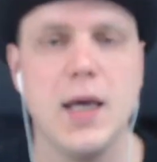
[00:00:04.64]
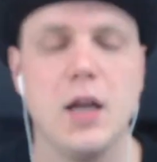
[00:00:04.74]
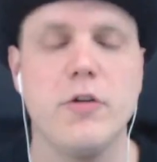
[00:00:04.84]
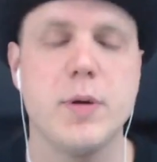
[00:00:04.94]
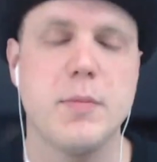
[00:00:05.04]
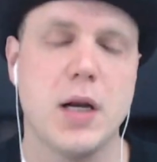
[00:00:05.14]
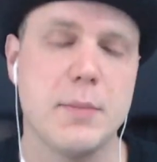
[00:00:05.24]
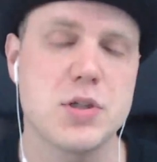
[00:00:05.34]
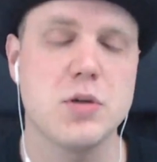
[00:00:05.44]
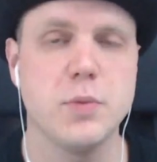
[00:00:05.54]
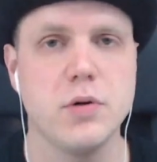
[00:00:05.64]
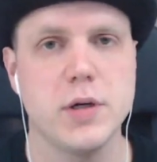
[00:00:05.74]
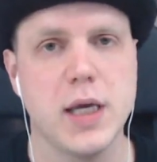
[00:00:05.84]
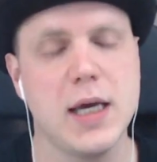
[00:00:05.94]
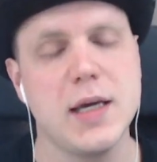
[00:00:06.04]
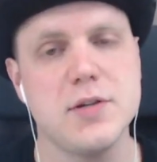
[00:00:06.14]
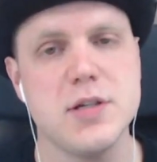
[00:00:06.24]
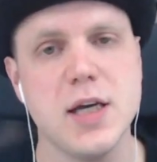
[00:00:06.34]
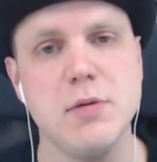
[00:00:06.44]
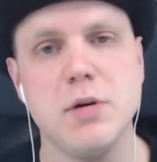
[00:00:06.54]
hello everybody, my name is Goodboy, and
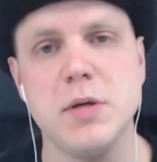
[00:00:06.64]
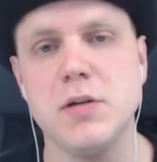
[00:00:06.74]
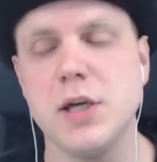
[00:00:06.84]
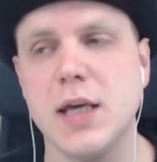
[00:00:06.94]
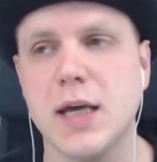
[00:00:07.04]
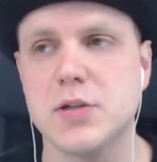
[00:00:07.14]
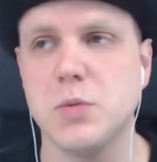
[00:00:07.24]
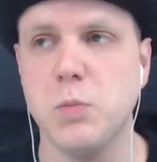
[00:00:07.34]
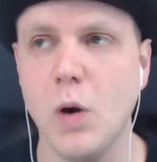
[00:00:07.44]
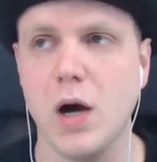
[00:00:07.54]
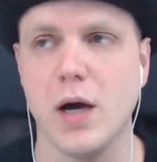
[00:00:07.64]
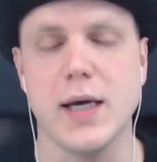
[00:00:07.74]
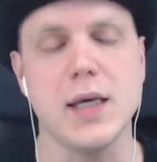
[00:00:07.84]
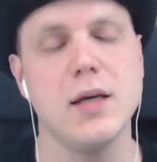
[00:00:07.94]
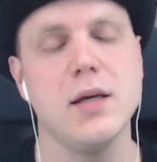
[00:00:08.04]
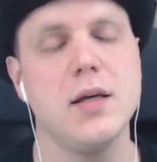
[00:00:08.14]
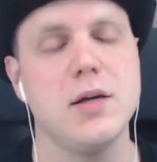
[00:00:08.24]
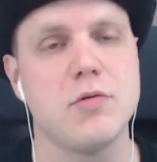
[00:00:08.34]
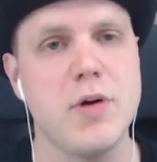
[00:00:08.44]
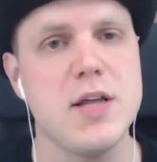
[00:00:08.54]
today we're going to be looking at why
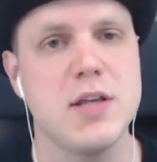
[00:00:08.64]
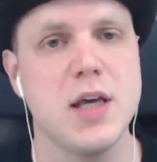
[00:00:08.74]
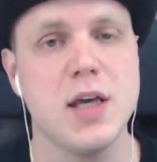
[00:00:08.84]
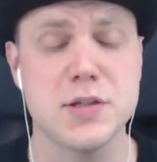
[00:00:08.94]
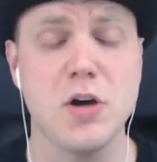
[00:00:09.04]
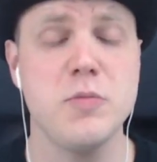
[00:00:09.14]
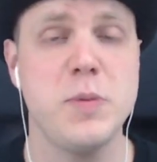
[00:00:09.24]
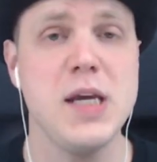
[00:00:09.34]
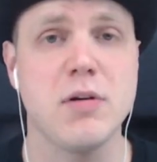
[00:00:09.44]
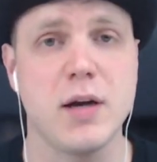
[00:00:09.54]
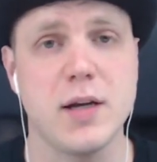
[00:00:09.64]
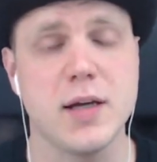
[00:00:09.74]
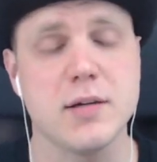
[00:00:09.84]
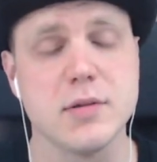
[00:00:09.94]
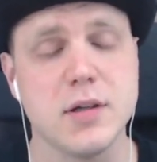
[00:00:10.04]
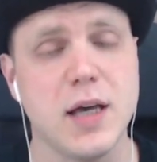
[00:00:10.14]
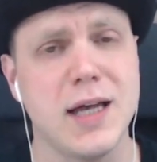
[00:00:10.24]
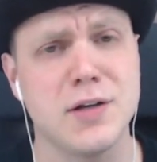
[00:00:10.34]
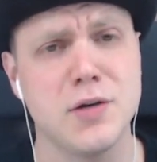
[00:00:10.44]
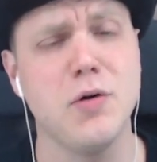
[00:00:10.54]
Wraith King is O P right now
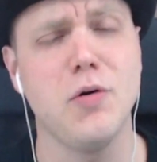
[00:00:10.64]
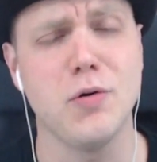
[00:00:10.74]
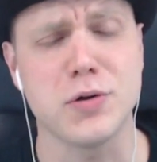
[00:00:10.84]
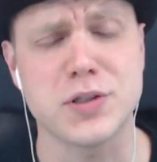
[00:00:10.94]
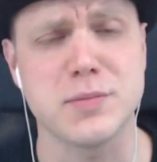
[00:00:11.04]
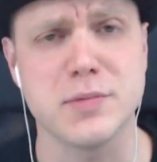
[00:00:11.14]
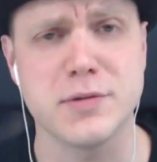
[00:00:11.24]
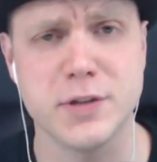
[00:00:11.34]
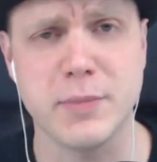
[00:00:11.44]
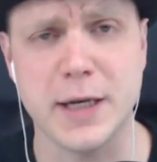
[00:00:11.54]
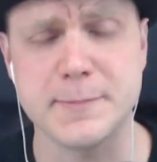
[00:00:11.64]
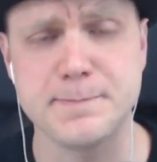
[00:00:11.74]
and awesome for the meta.